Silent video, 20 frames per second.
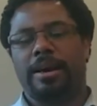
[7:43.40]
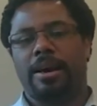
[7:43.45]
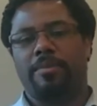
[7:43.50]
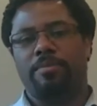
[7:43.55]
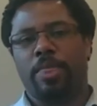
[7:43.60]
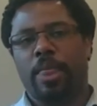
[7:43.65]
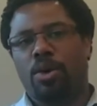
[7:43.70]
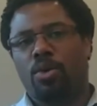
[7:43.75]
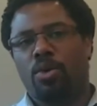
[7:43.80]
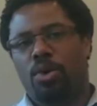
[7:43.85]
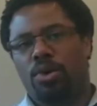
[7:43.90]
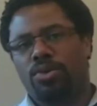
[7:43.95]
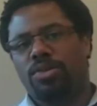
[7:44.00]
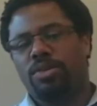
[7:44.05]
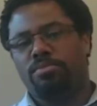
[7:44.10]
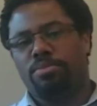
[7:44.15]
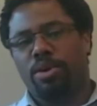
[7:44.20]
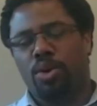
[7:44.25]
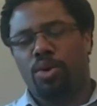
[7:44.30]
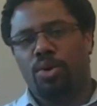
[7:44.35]
Um,
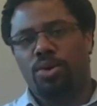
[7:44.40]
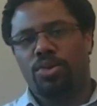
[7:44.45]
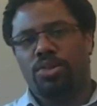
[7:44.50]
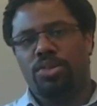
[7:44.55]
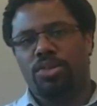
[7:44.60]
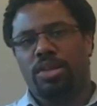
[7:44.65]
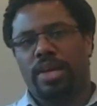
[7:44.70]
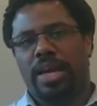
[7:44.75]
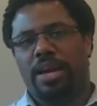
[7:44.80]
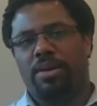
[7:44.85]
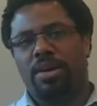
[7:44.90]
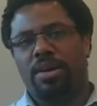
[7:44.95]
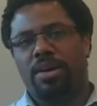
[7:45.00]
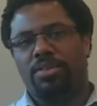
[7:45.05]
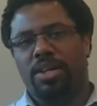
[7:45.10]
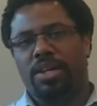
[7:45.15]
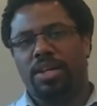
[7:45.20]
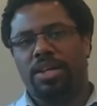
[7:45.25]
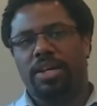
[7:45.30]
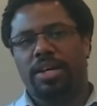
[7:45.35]
what's important,
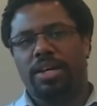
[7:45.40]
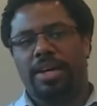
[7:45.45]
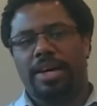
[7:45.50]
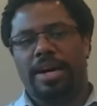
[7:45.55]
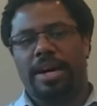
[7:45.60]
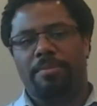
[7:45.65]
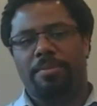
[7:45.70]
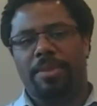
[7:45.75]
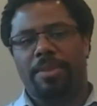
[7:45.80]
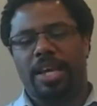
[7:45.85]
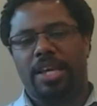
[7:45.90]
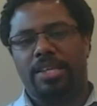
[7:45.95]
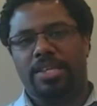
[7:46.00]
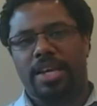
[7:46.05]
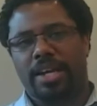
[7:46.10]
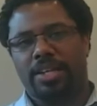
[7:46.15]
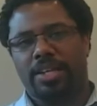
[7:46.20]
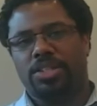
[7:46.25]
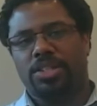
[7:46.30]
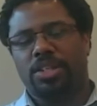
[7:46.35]
however, um,
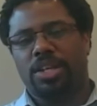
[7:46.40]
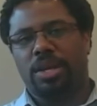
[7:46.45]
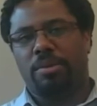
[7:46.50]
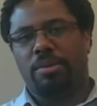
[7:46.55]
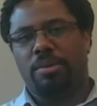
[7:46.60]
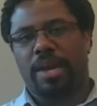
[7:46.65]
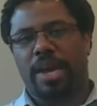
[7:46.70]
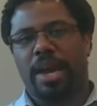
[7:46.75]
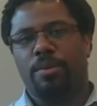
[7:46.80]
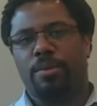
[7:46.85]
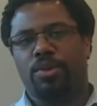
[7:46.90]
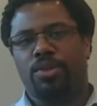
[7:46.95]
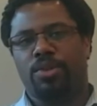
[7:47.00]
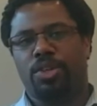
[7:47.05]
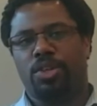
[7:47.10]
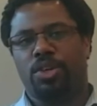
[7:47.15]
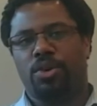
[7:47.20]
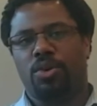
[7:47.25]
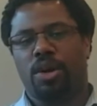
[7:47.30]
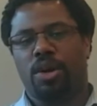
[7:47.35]
that's sort of being able
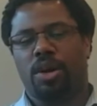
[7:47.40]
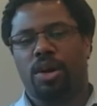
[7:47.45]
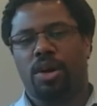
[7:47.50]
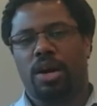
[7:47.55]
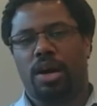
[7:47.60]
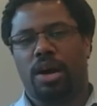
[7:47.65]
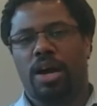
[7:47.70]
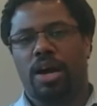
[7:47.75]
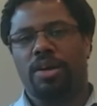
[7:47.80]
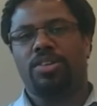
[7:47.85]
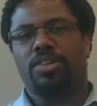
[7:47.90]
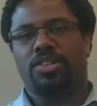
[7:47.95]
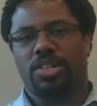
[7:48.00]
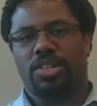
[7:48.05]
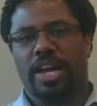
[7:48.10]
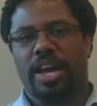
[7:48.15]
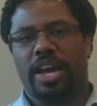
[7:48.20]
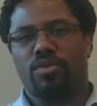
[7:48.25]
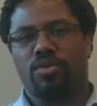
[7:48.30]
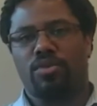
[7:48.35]
to
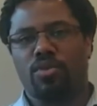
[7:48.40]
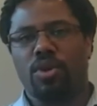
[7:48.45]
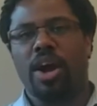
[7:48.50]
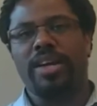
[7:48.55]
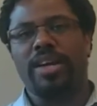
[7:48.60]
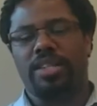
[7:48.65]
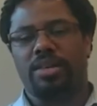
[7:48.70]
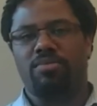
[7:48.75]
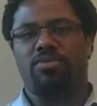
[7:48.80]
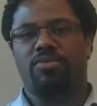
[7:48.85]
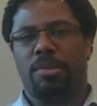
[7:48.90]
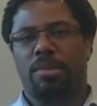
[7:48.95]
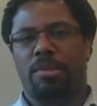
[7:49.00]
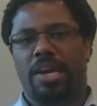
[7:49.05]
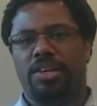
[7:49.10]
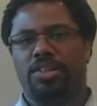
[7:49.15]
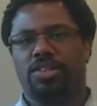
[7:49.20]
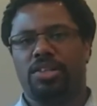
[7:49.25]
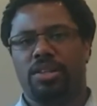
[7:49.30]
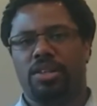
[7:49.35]
understand the right
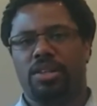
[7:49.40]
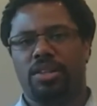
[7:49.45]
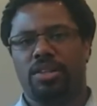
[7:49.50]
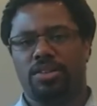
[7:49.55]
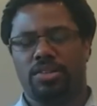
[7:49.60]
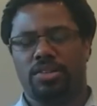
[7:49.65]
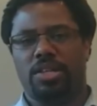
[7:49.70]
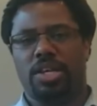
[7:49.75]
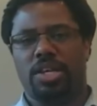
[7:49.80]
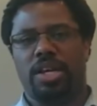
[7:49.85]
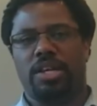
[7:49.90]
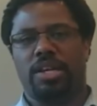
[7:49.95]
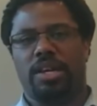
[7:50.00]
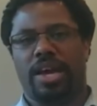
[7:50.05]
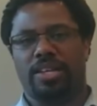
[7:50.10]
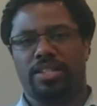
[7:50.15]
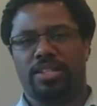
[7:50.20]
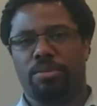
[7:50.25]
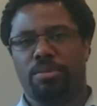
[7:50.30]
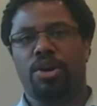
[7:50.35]
information that's
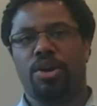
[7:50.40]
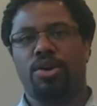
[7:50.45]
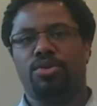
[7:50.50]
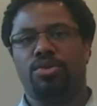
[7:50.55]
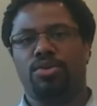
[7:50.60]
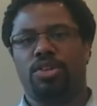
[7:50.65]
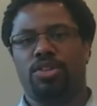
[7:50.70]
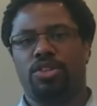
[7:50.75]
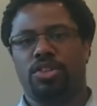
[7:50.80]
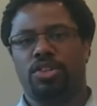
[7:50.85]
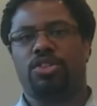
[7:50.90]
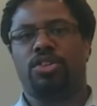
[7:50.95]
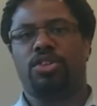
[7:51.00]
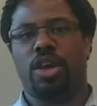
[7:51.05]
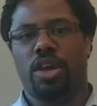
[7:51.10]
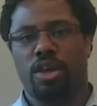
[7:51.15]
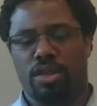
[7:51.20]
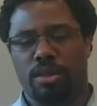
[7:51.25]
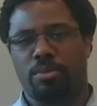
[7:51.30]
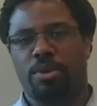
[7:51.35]
needed as opposed to just
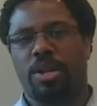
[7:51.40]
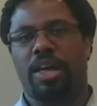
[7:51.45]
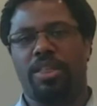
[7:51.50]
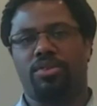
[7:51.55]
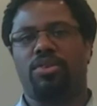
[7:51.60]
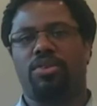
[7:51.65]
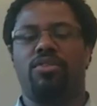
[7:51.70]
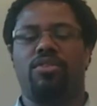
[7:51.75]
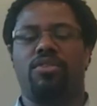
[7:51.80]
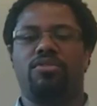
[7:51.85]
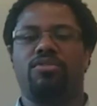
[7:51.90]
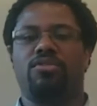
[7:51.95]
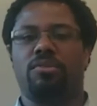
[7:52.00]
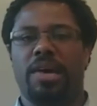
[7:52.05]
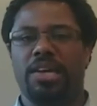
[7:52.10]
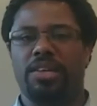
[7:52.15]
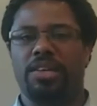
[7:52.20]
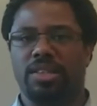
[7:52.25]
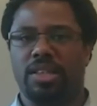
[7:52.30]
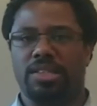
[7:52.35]
the plethora of
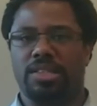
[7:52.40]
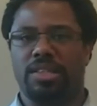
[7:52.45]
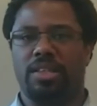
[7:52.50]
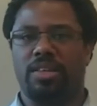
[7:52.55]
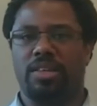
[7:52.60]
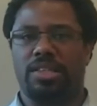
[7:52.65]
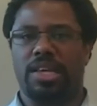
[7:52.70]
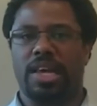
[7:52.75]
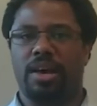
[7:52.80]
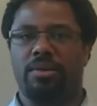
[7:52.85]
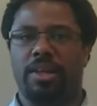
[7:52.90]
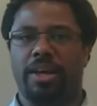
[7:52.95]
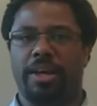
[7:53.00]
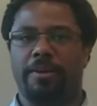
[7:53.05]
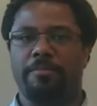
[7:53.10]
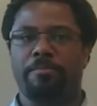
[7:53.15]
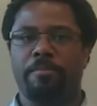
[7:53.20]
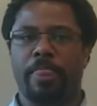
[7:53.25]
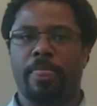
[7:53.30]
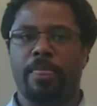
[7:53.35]
information that's, that's out
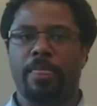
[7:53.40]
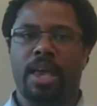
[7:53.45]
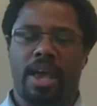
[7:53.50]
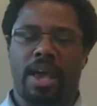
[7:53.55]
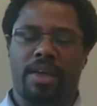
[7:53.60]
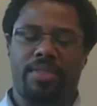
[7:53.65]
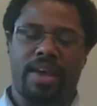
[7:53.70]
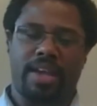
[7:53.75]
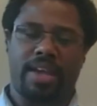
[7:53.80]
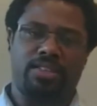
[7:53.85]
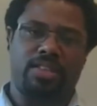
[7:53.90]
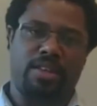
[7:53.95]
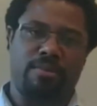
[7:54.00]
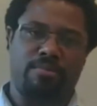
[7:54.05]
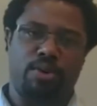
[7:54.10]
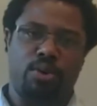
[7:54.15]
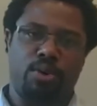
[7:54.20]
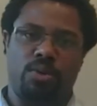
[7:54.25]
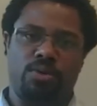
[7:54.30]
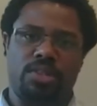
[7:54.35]
there. And that's the
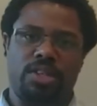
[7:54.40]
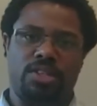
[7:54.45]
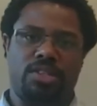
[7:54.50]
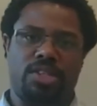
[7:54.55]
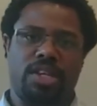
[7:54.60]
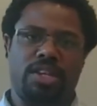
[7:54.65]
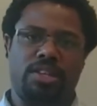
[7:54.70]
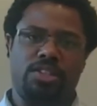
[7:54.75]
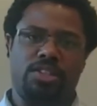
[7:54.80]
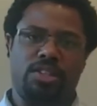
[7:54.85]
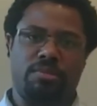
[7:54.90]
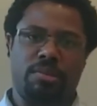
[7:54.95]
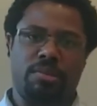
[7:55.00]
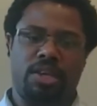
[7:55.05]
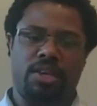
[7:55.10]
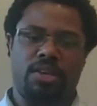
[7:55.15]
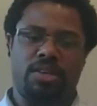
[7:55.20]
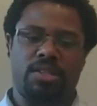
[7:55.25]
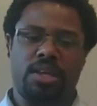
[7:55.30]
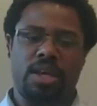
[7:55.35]
important distinction
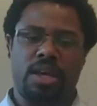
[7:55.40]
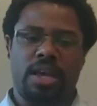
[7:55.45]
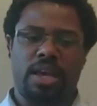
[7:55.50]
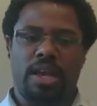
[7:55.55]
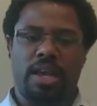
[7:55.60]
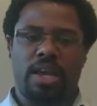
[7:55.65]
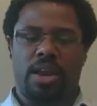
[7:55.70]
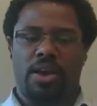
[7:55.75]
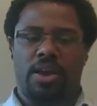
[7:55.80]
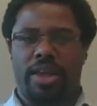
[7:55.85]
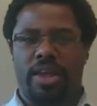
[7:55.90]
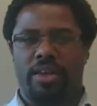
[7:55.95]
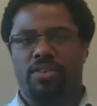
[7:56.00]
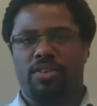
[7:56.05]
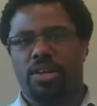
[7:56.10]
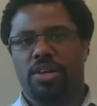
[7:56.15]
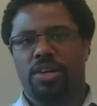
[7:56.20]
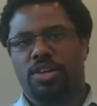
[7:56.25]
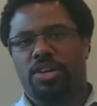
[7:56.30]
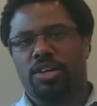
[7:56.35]
because you know,
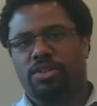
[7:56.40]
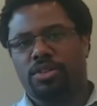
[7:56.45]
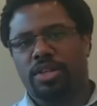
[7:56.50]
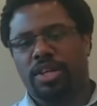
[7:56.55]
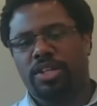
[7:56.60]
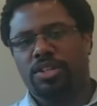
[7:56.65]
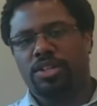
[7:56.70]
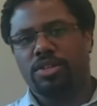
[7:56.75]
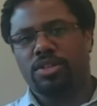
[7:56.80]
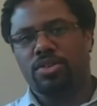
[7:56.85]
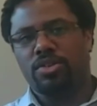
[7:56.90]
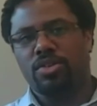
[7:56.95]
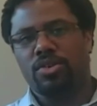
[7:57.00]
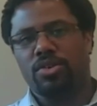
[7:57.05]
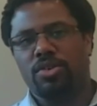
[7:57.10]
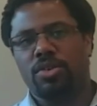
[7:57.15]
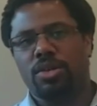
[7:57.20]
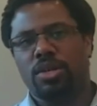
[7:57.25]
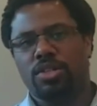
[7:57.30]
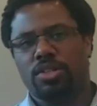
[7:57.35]
if you look at
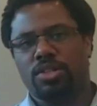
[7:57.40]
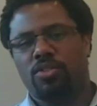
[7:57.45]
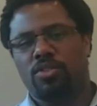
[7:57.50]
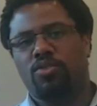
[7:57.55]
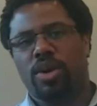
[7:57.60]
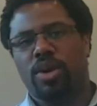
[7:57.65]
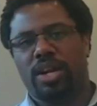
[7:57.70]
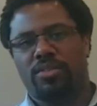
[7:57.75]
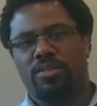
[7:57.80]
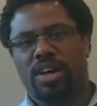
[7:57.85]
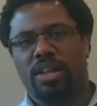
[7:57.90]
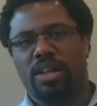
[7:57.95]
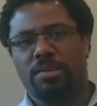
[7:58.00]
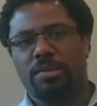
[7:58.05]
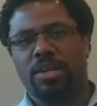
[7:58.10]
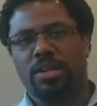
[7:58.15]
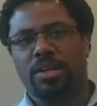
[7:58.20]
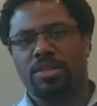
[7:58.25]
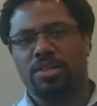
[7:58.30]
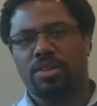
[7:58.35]
traditional software
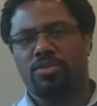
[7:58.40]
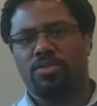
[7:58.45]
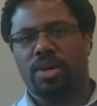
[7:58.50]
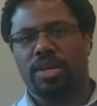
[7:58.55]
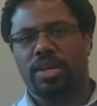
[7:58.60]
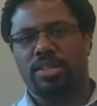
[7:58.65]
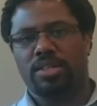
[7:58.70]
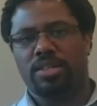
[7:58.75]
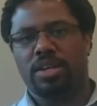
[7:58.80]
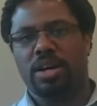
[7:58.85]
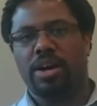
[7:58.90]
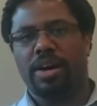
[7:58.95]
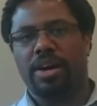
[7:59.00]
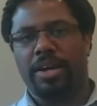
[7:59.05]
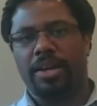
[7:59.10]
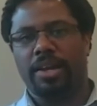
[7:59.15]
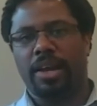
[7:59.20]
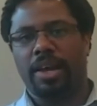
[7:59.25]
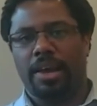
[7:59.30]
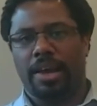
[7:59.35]
development and software
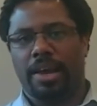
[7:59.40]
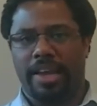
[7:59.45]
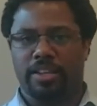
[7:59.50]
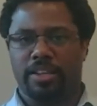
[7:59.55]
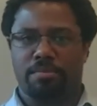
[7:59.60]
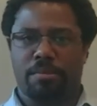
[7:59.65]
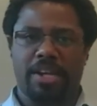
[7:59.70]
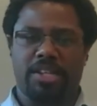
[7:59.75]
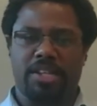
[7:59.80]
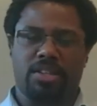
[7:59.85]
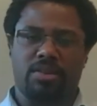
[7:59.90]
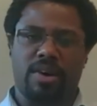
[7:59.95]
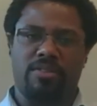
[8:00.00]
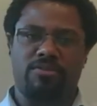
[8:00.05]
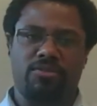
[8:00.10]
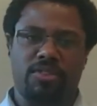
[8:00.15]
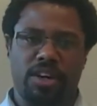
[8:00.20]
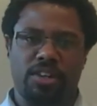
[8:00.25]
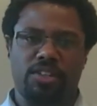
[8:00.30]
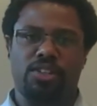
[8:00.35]
design, it's based
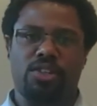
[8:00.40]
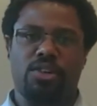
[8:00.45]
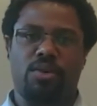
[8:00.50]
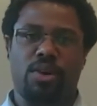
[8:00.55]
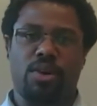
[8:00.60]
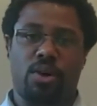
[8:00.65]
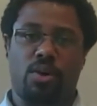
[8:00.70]
around functional